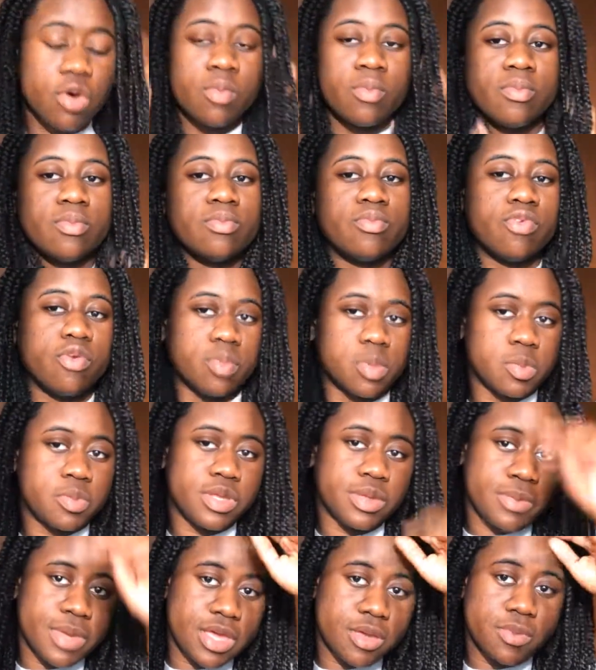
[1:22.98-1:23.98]
it will
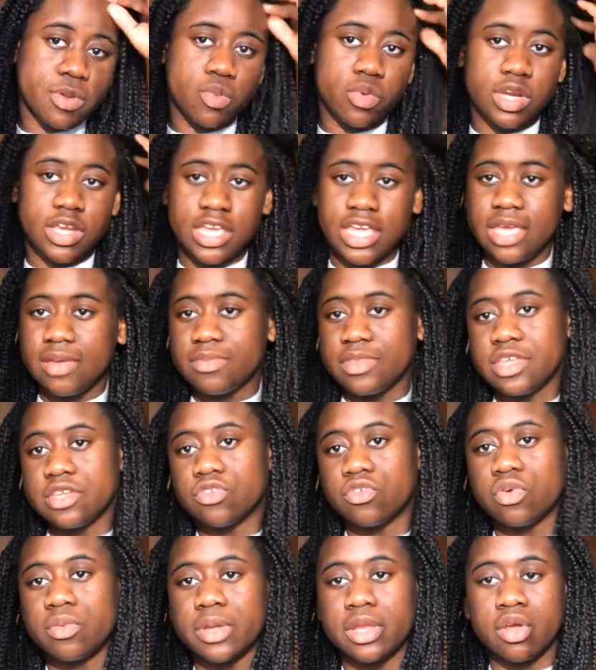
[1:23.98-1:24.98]
probably make me want to keep
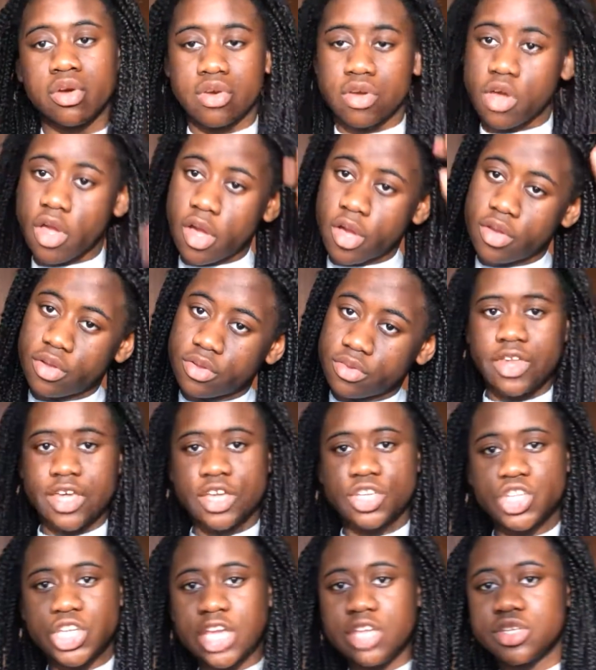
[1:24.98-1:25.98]
these for a bit longer. I feel
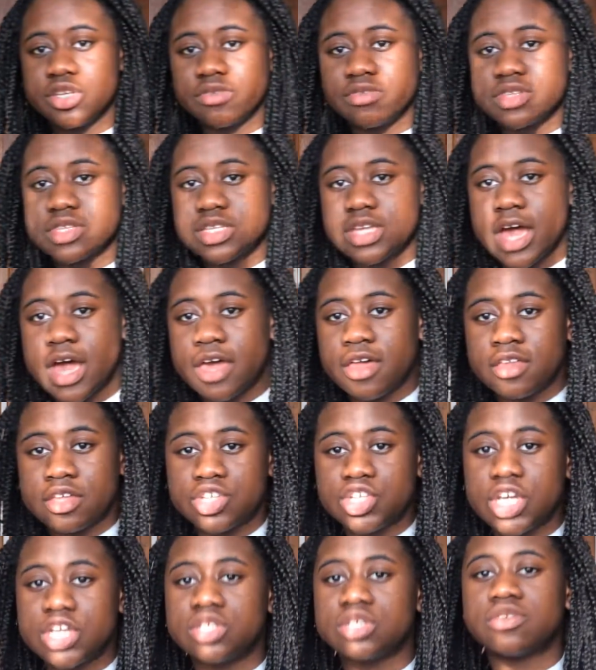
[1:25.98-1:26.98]
like a change of style, a
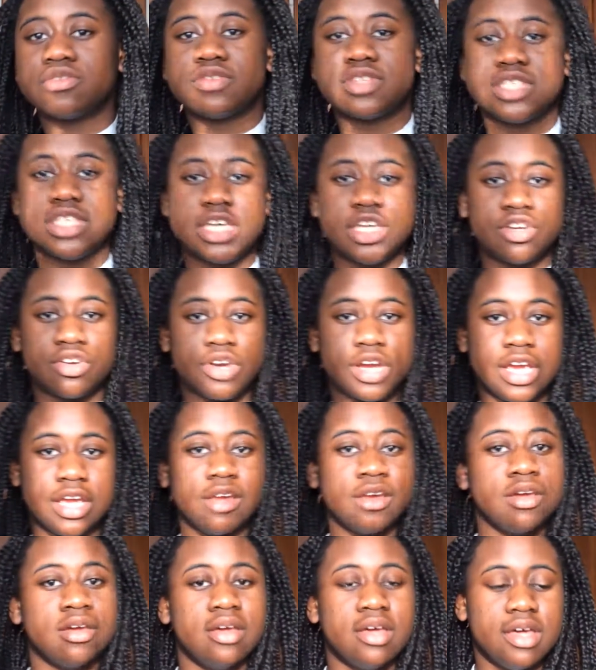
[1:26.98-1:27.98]
change of
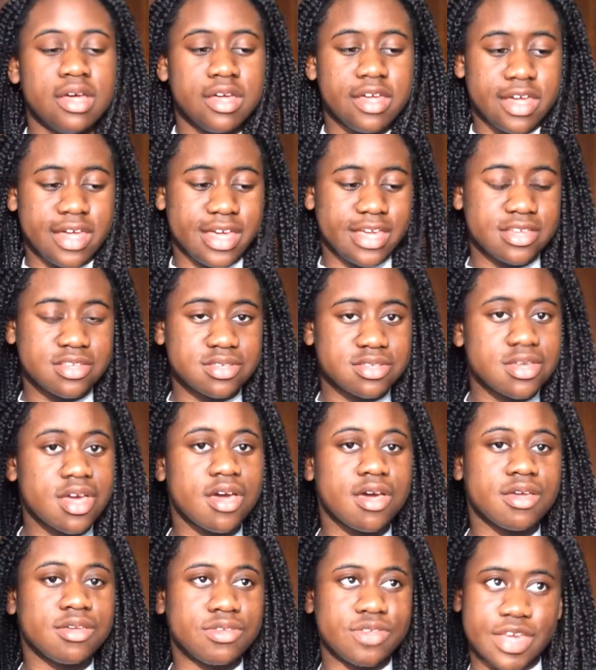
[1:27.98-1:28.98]
scenery is
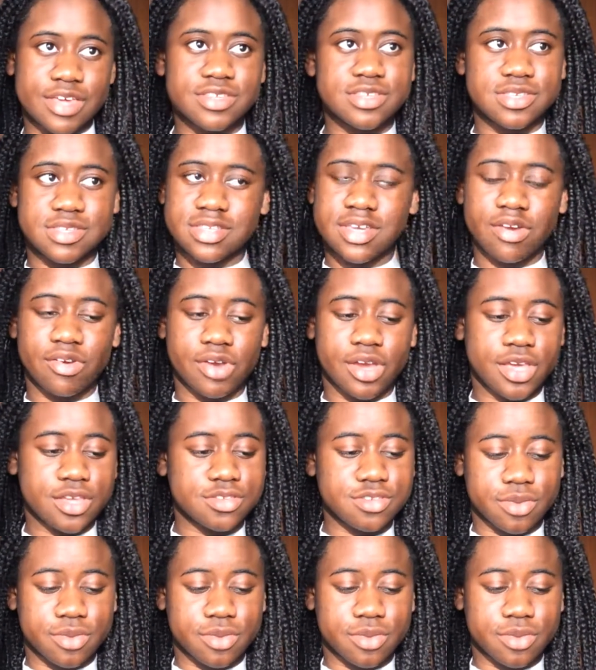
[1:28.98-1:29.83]
necessary.